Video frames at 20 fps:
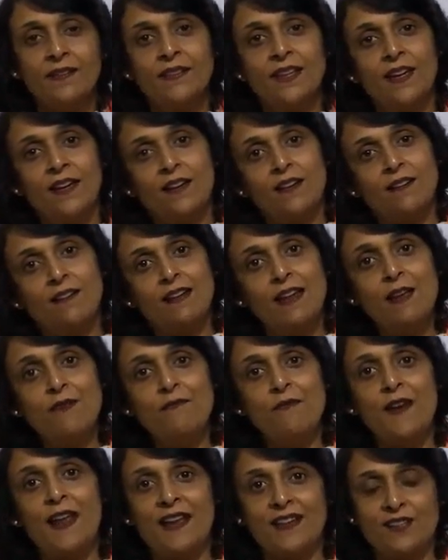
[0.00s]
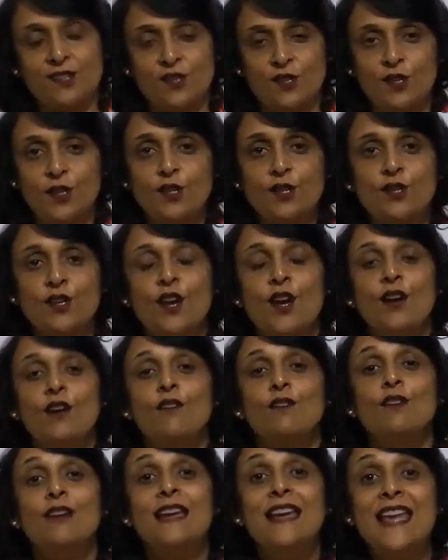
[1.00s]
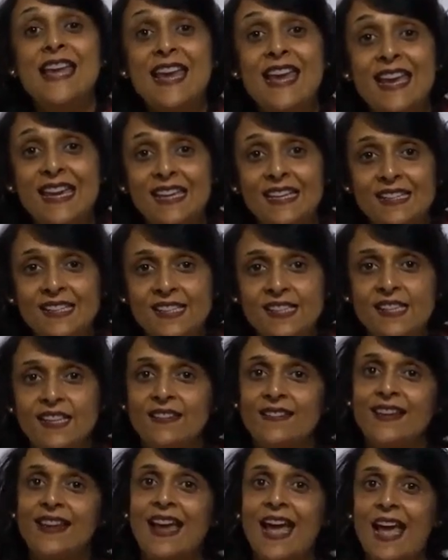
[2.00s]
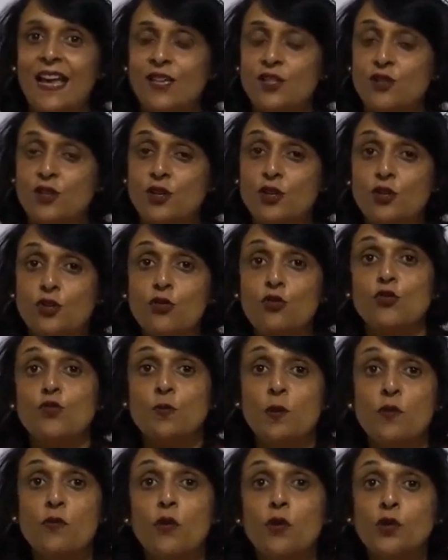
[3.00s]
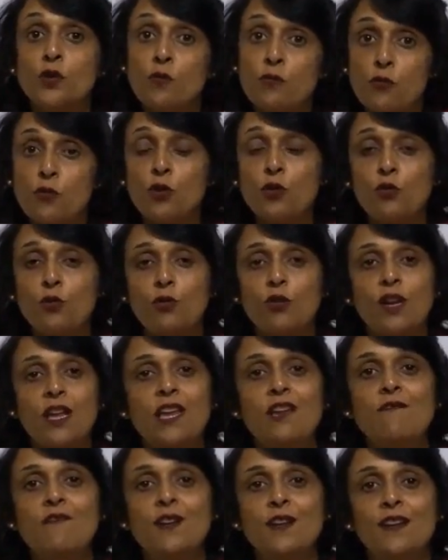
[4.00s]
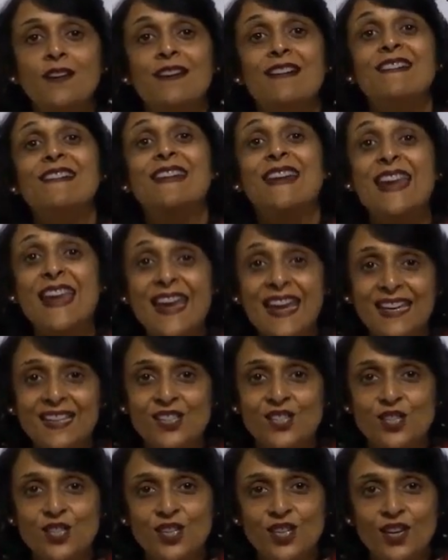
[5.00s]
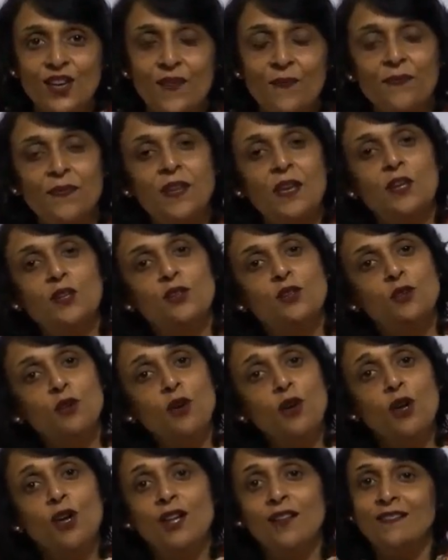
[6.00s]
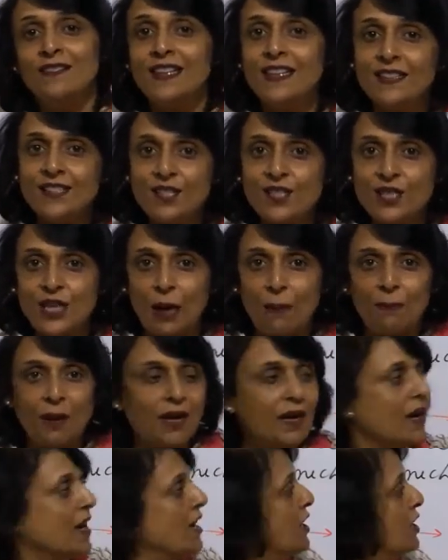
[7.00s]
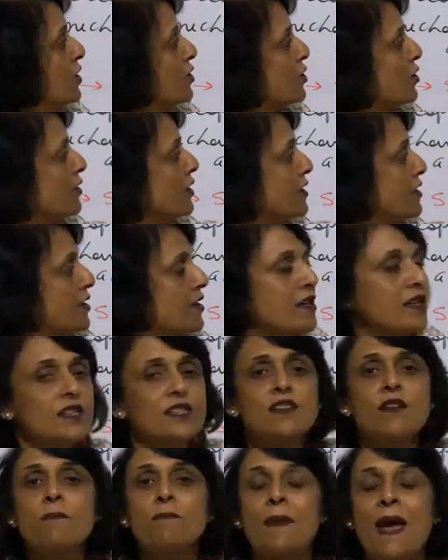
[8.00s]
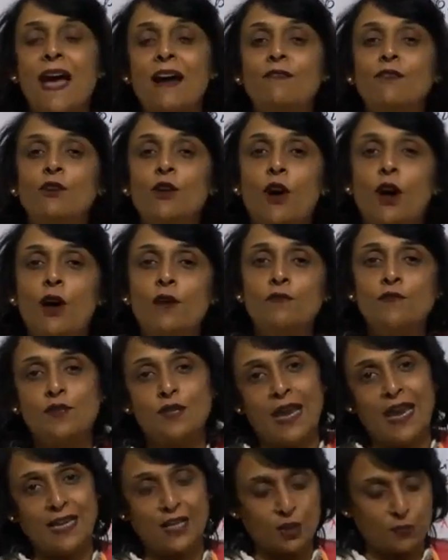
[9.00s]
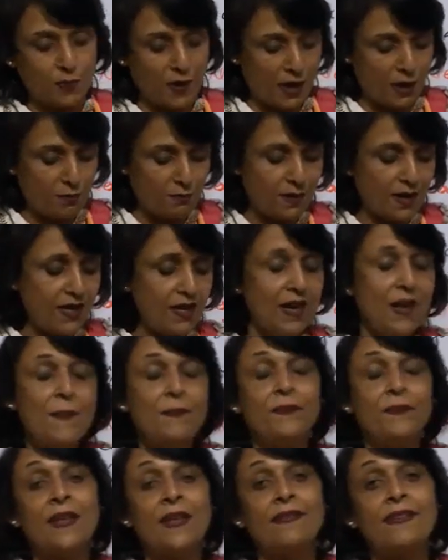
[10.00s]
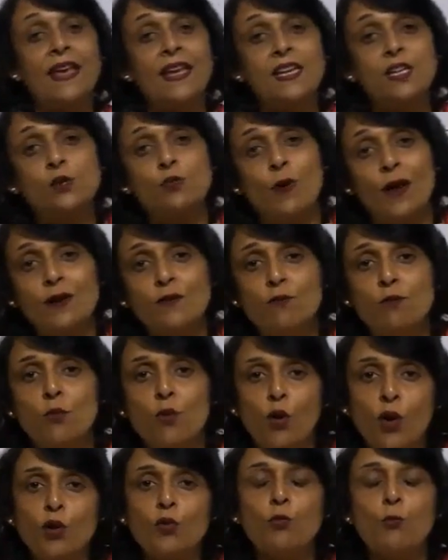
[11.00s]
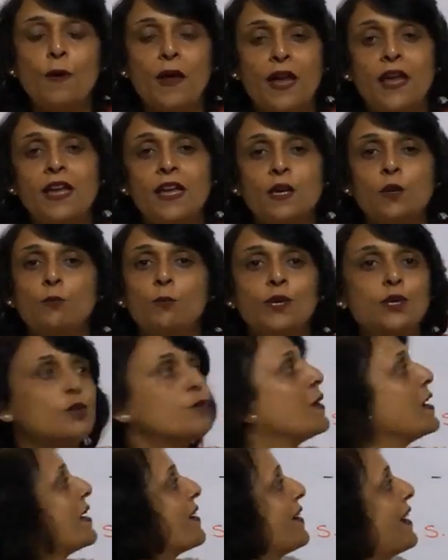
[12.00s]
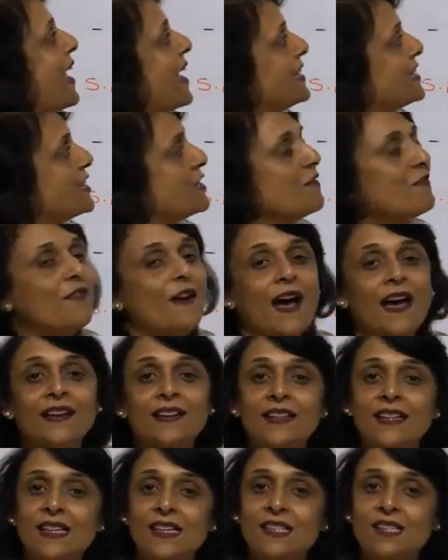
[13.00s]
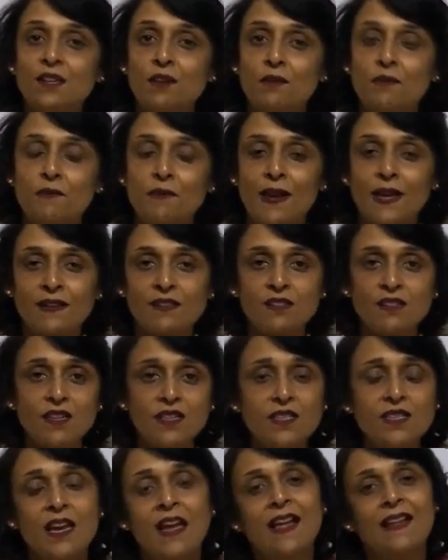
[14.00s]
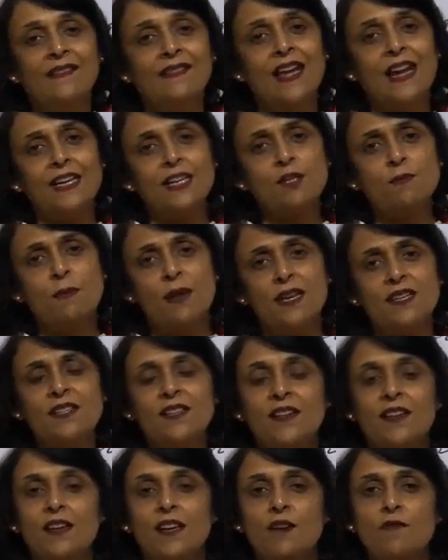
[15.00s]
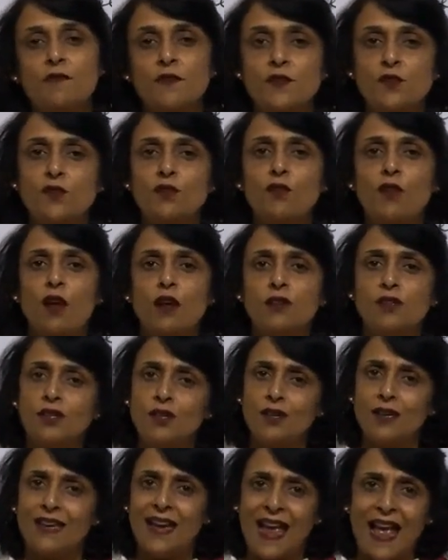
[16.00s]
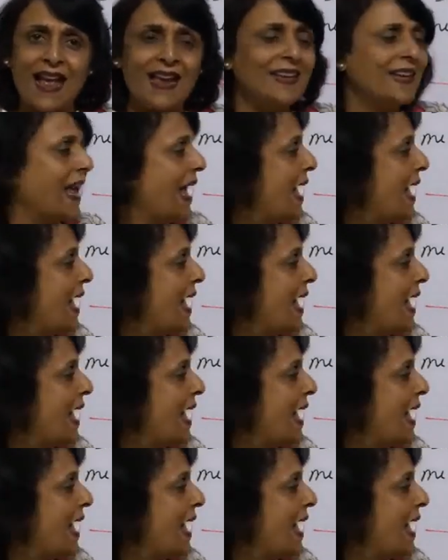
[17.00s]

the reflexes released the gastric juice before the food could even reach into the stomach. So this is Pavlov's experiment. There is one more way in which we classify these reflexes that is basically physiological and